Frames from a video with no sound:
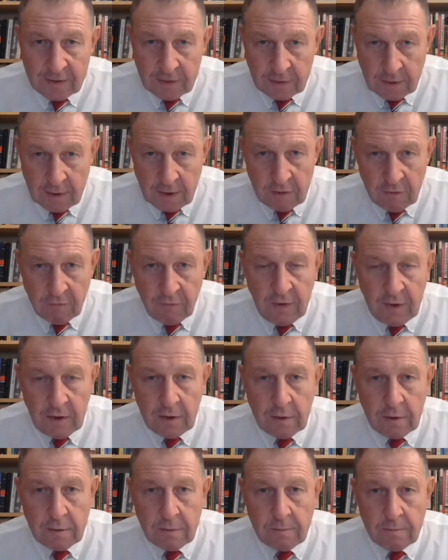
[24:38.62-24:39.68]
Ugandan
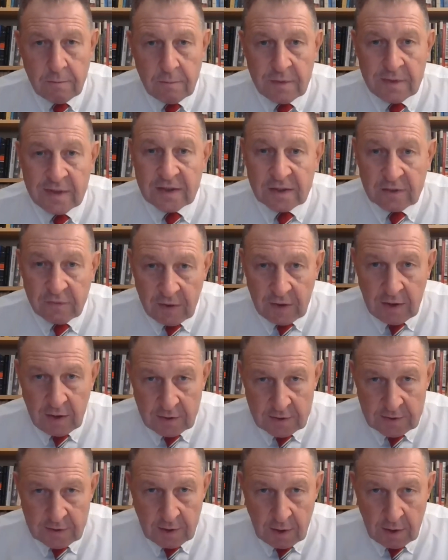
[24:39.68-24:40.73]
war,
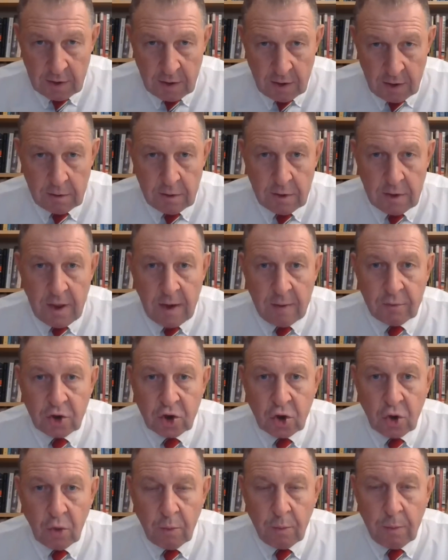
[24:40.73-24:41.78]
Chadian war,
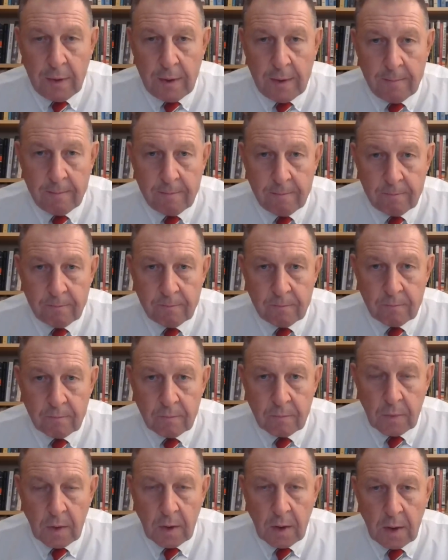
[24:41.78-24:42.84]
Sudanese war,
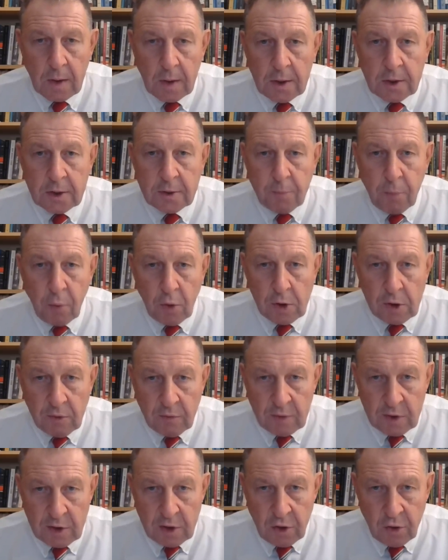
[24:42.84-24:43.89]
South Sudan war,
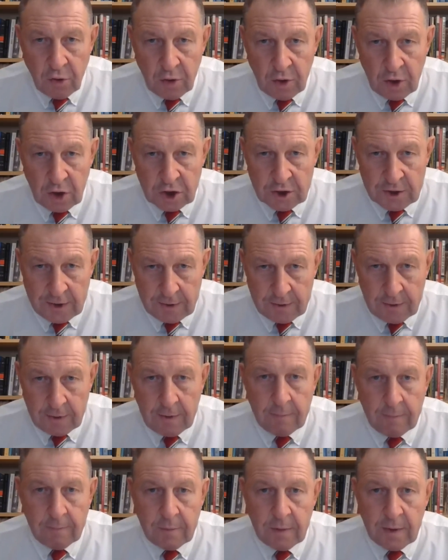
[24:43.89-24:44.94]
combat operations in
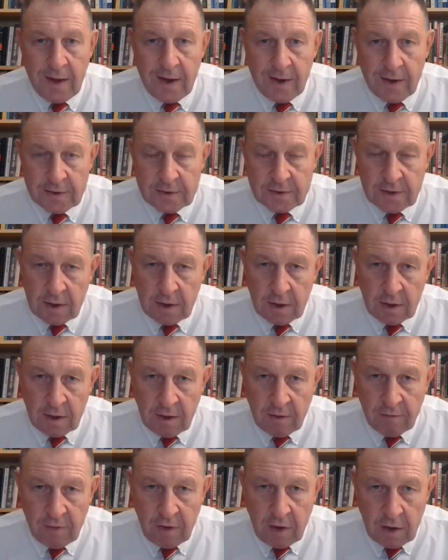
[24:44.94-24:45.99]
Malaysia and the
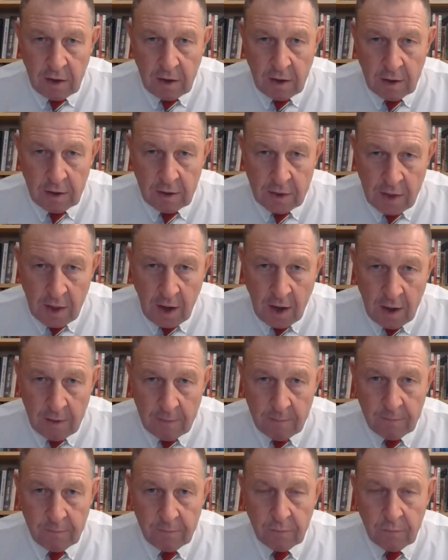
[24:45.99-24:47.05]
Philippines, Rohingya
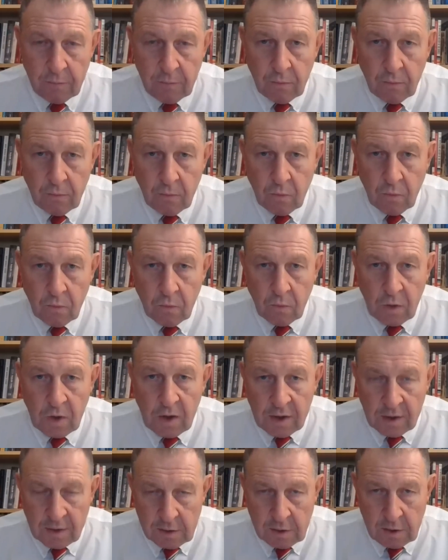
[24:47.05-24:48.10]
genocide in
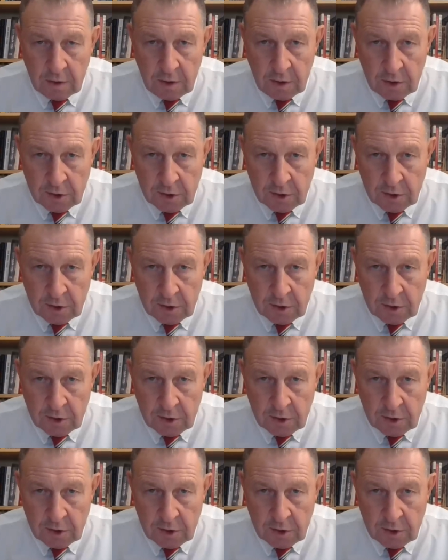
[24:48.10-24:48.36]
Myanmar,